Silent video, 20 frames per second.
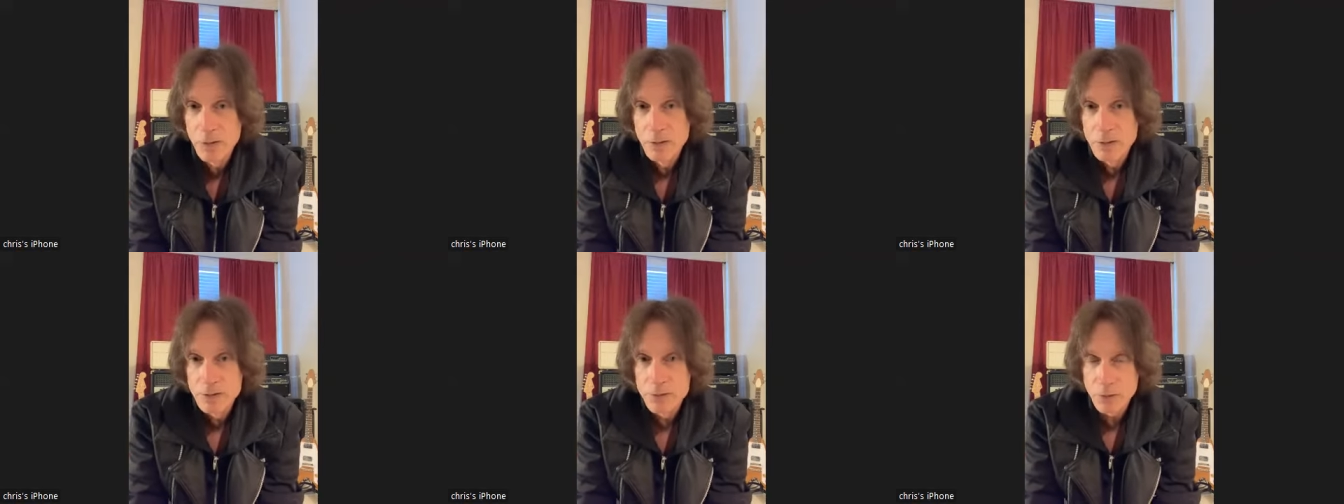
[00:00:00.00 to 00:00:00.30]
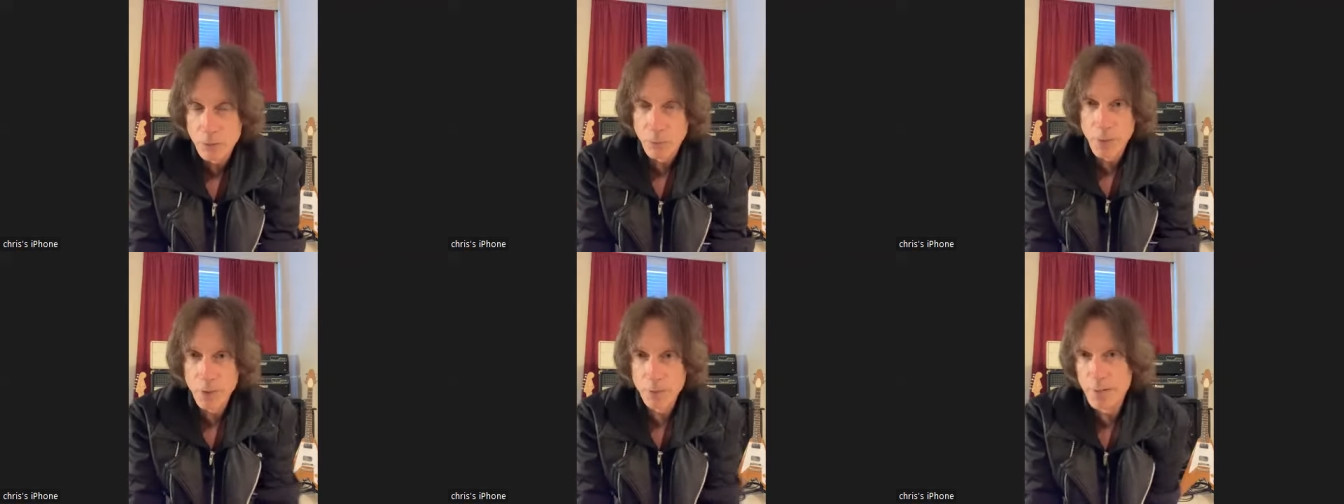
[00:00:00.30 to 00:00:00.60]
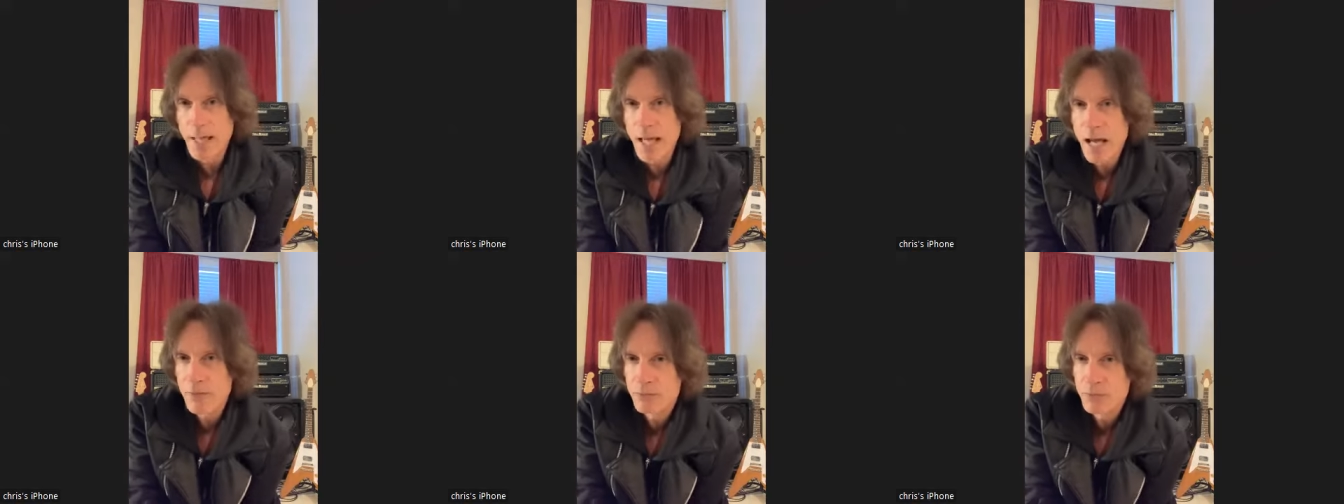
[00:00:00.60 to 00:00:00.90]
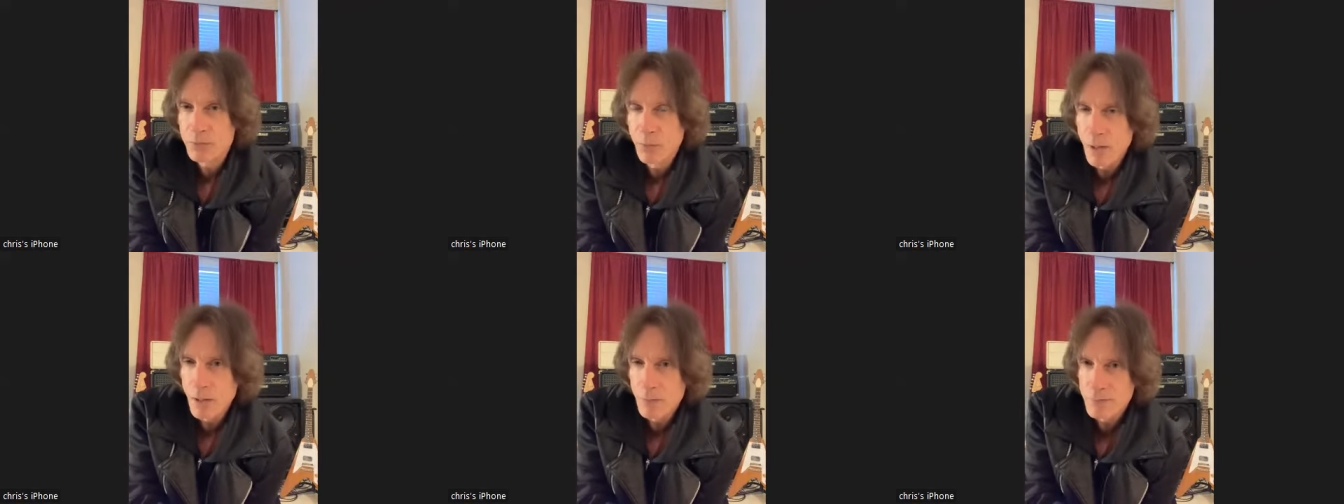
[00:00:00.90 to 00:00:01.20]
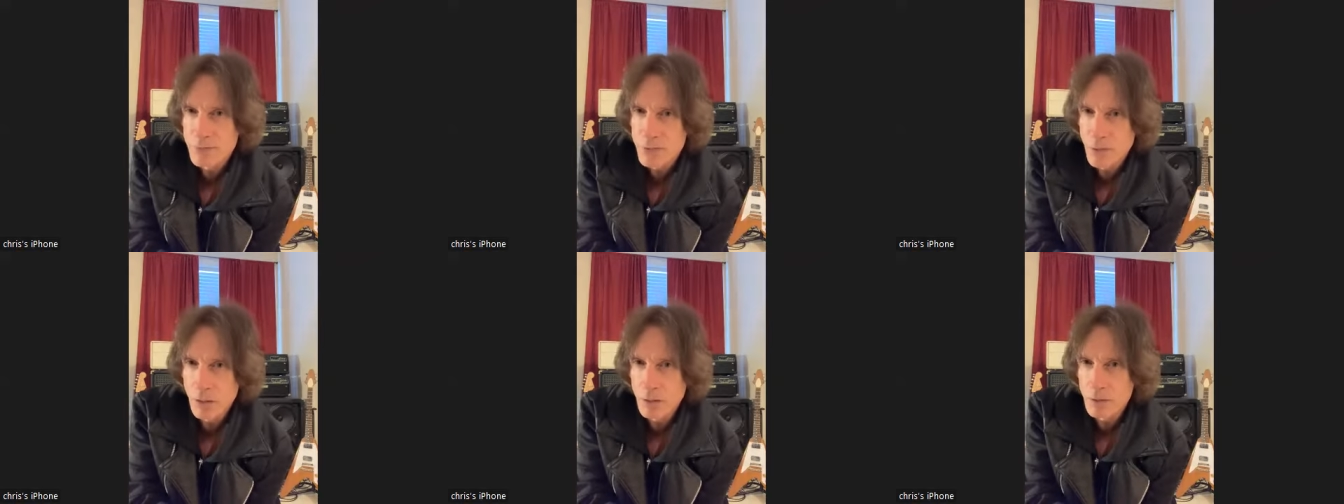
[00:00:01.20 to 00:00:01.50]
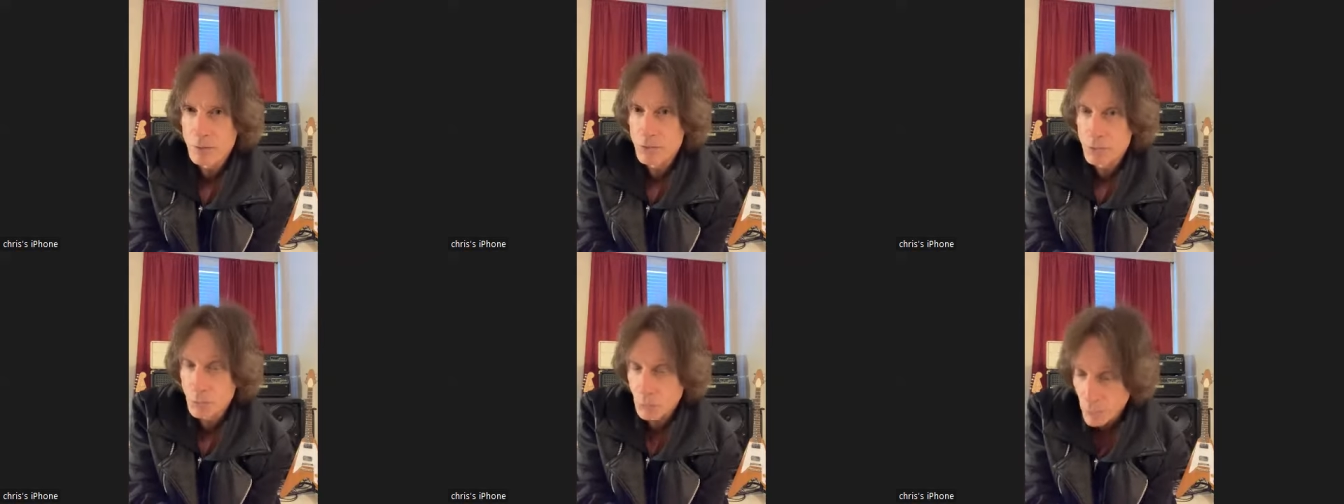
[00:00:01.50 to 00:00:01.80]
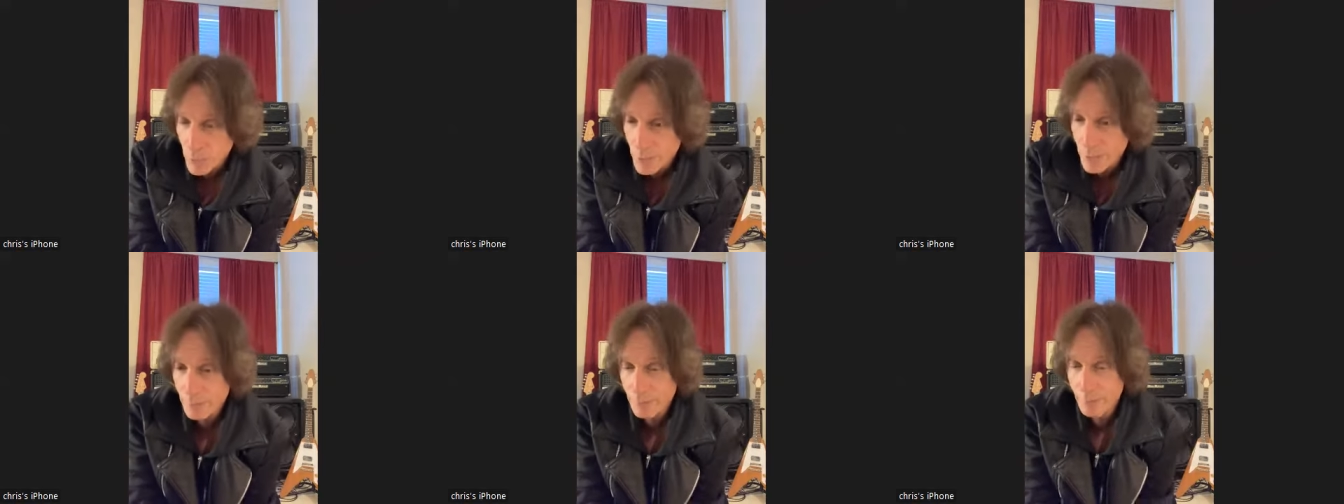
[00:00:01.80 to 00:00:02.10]
So we already have 12 songs
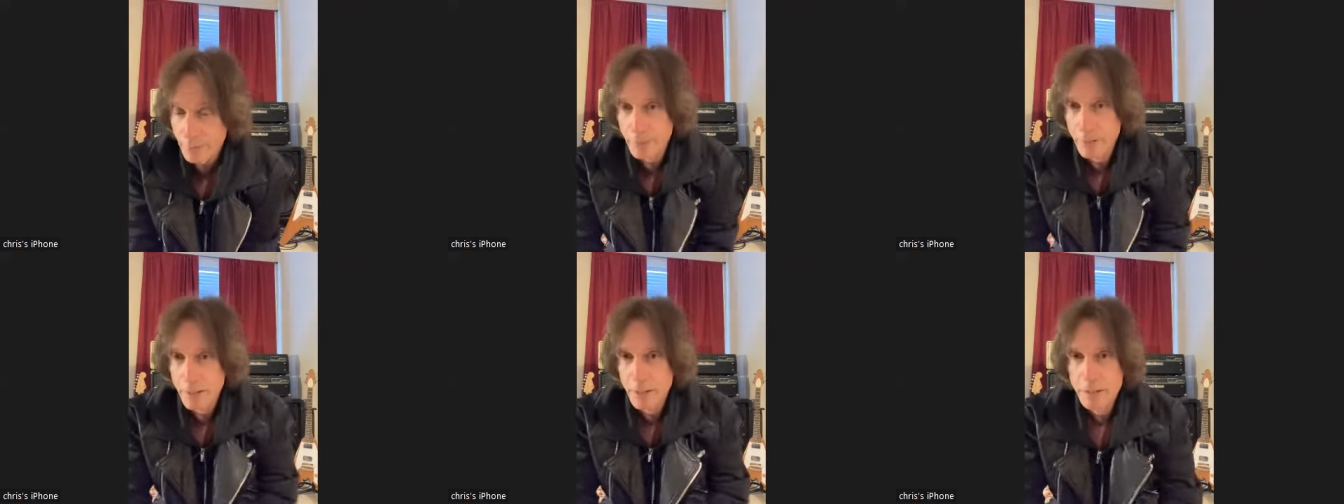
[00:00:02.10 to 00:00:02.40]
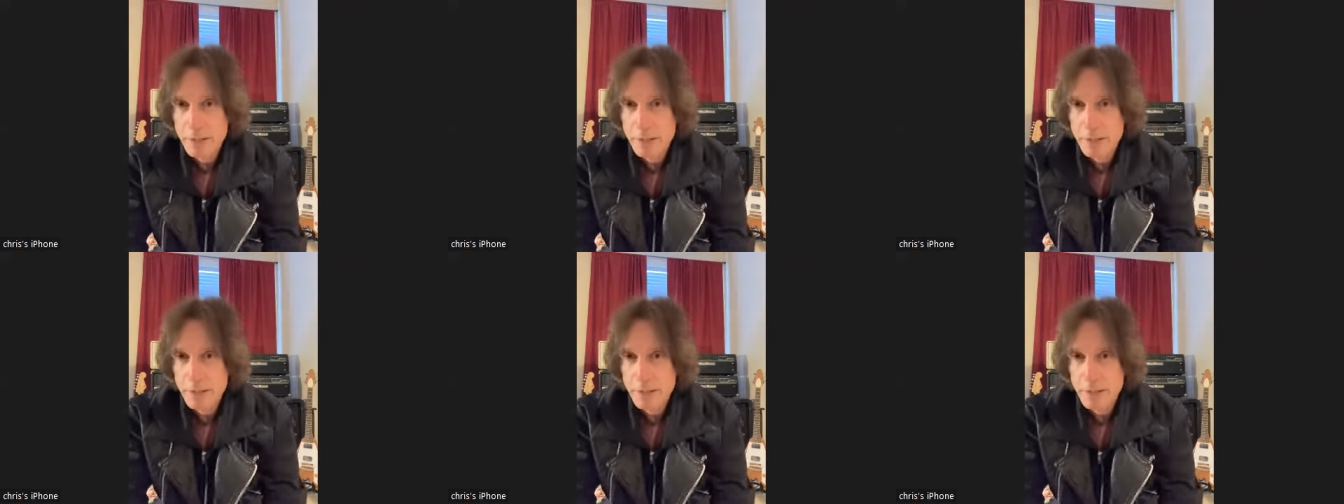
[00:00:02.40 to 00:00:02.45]
written.